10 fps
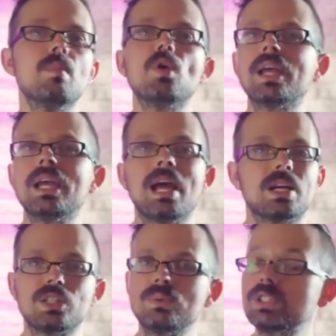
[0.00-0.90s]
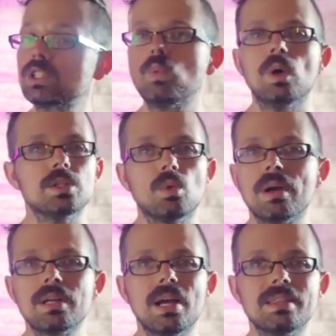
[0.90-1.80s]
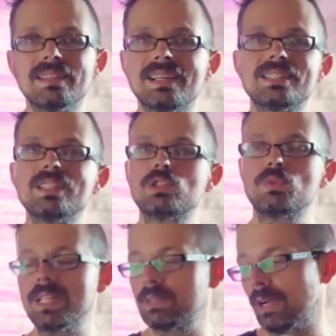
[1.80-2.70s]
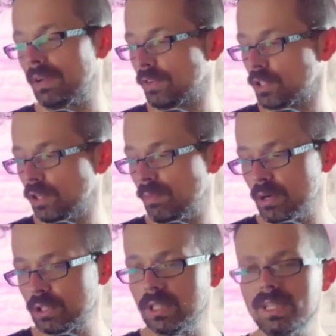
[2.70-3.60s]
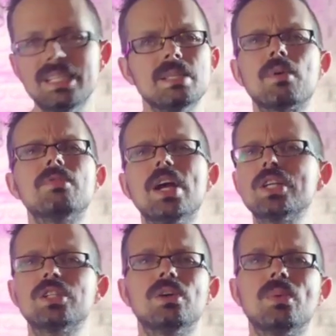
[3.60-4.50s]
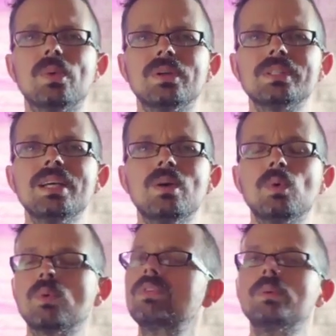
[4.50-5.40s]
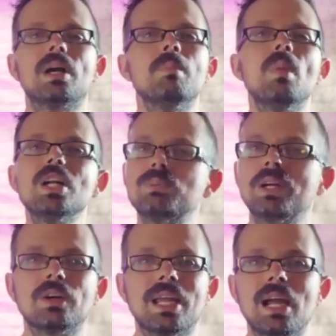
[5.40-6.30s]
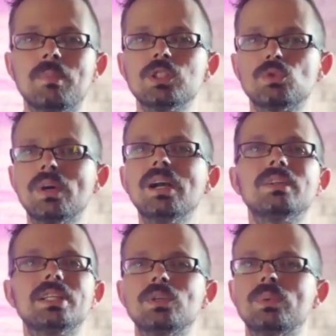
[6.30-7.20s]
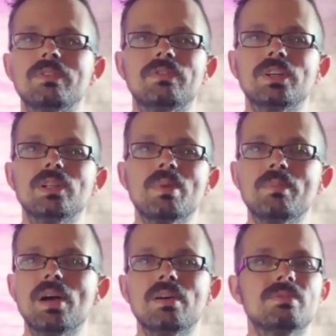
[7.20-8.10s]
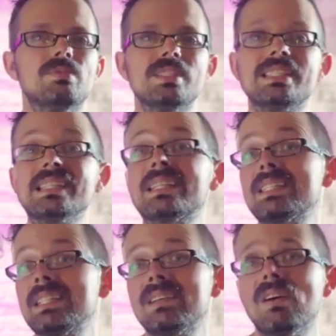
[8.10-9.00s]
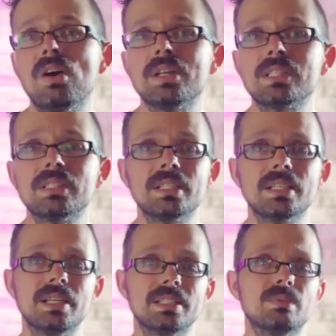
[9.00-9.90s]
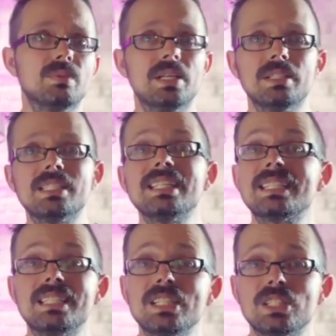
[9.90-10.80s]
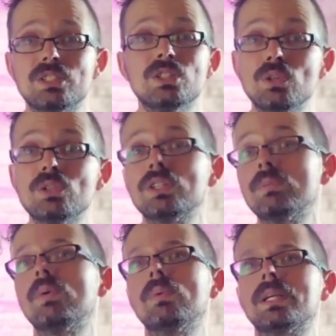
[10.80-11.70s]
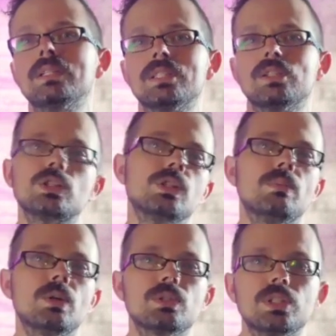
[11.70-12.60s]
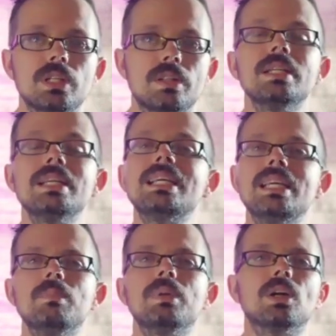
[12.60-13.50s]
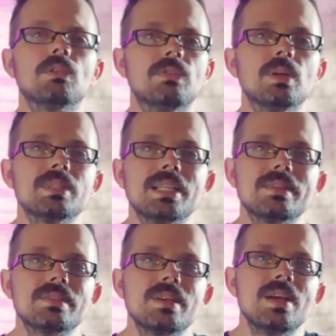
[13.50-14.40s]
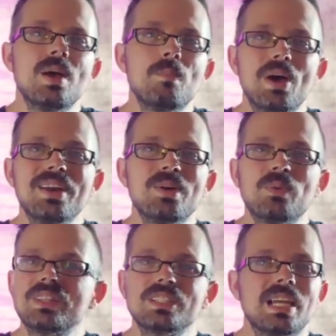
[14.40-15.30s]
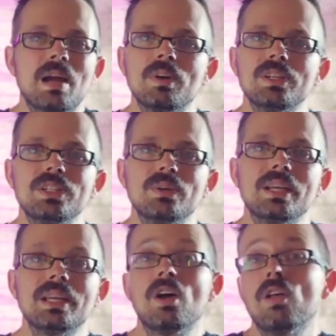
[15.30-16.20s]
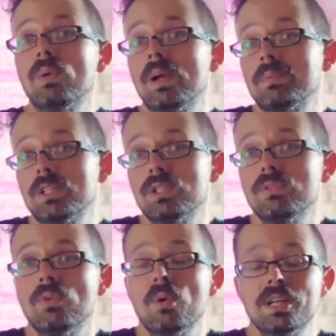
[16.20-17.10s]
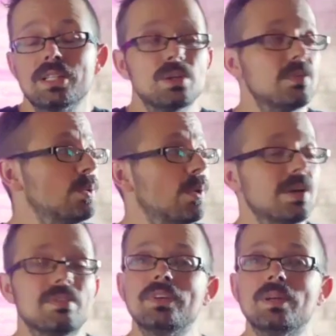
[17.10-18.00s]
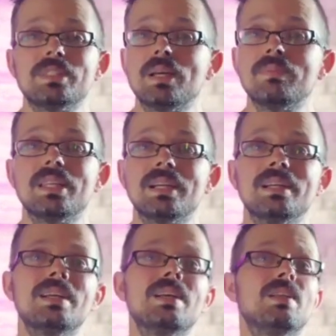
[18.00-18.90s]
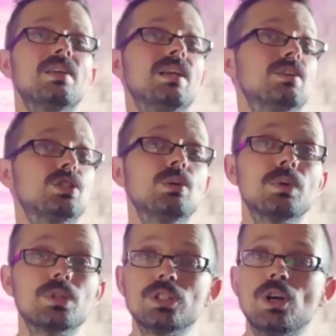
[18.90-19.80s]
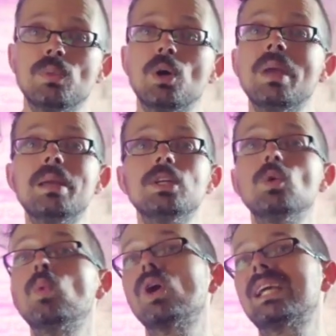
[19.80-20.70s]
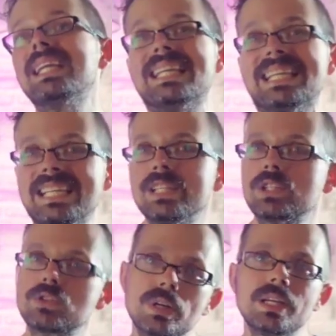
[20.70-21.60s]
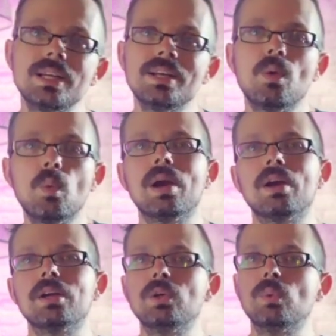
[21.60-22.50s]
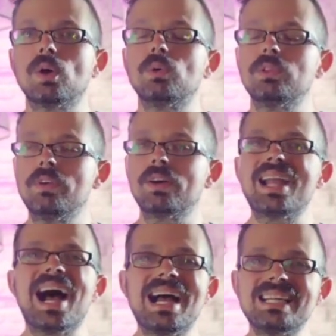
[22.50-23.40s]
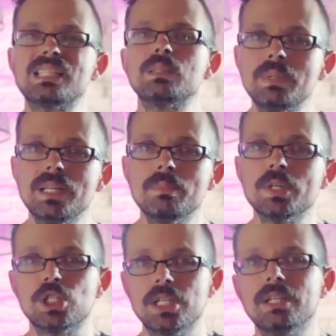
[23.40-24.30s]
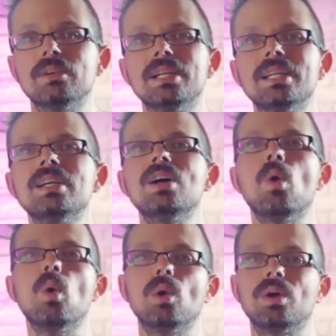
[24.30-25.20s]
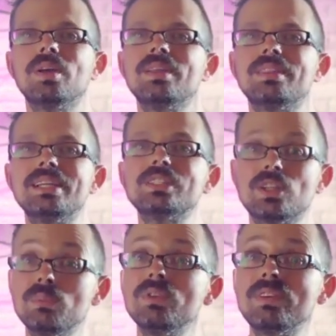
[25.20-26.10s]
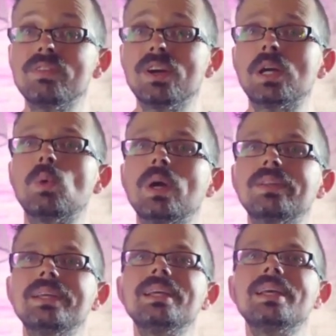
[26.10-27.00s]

okay actually with just 120. I think that's the sweet spot for slow motion. In the professional world, when we're filming on much bigger cameras, rarely do we film above 60. Honestly, 60 is usually what we consider slow motion in bigger film sets. But with this camera, you can get all the way up to 240. So if you want to film something in super slow-mo, maybe you work in an industry where you work with very high-speed machinery or things that are moving very quickly,